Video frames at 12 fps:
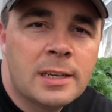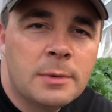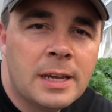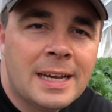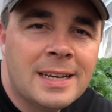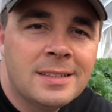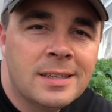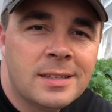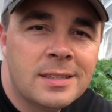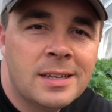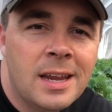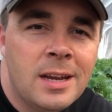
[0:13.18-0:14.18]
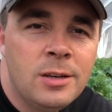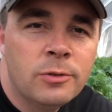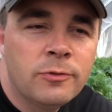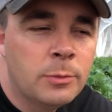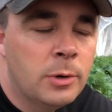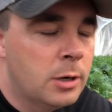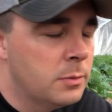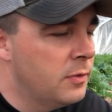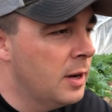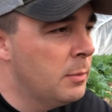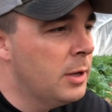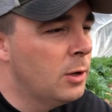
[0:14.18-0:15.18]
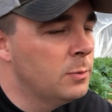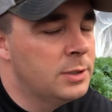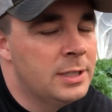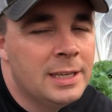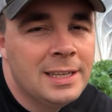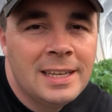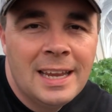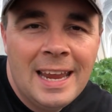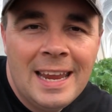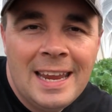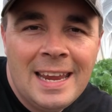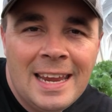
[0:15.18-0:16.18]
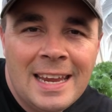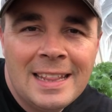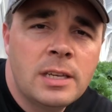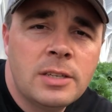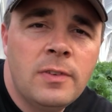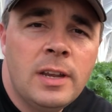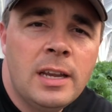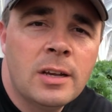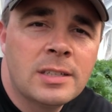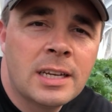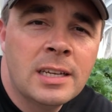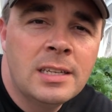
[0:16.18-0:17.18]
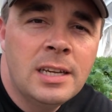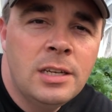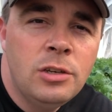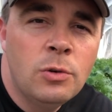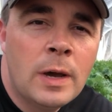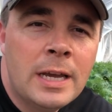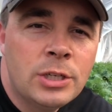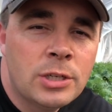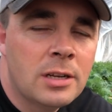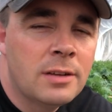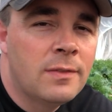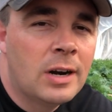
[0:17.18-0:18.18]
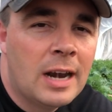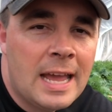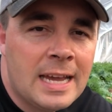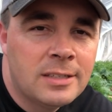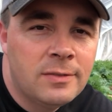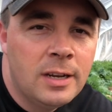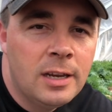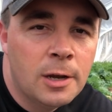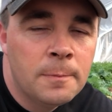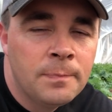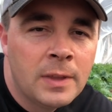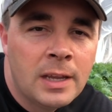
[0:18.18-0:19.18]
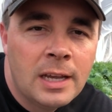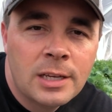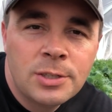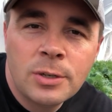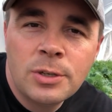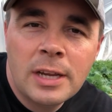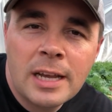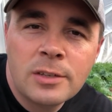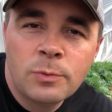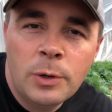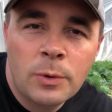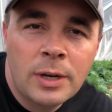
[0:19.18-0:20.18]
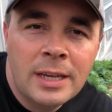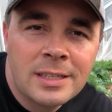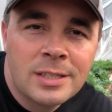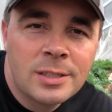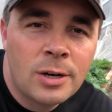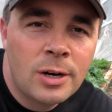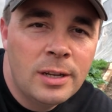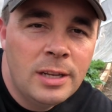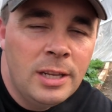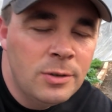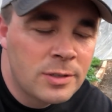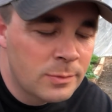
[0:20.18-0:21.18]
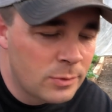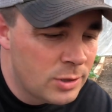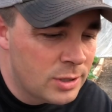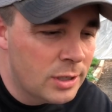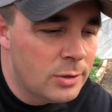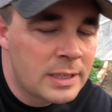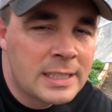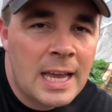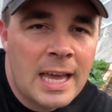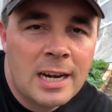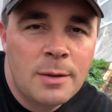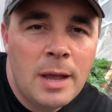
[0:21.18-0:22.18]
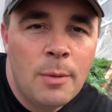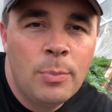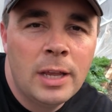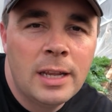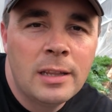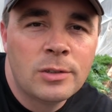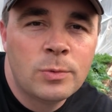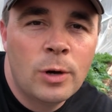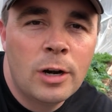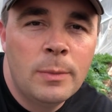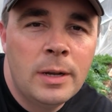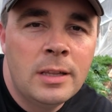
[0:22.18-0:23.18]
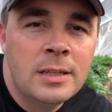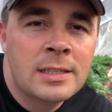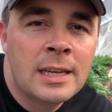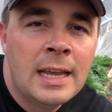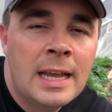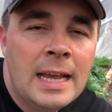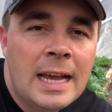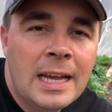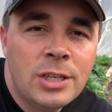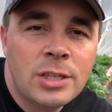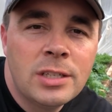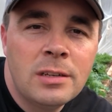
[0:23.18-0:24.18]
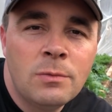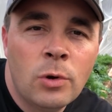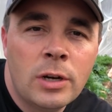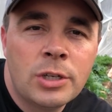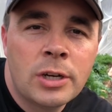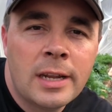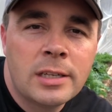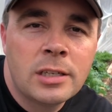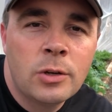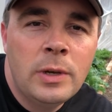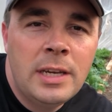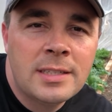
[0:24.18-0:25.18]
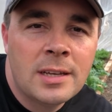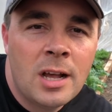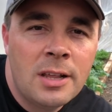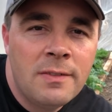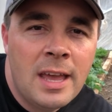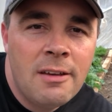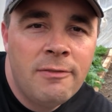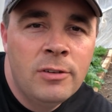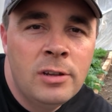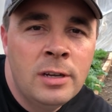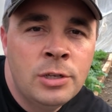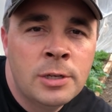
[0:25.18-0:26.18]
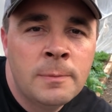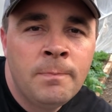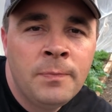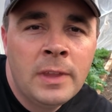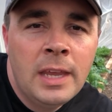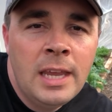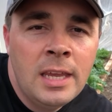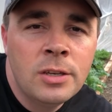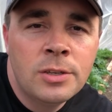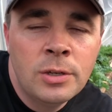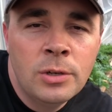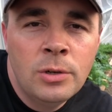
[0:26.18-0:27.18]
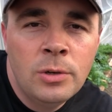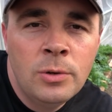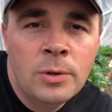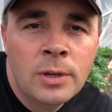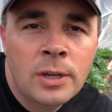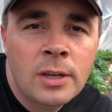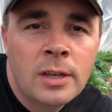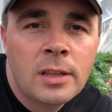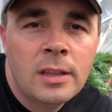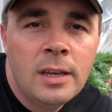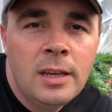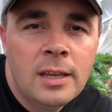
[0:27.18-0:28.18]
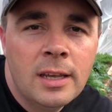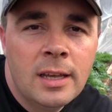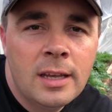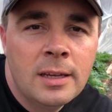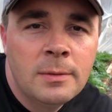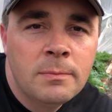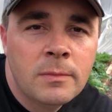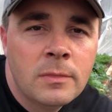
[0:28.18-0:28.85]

up guys? This is Daniel from Arms Family Homestead. And this video is a continuation of our last video. I showed you guys we were getting started. Houston was so excited about planting those watermelons. I just didn't want to try to squeeze all of that footage into the uh,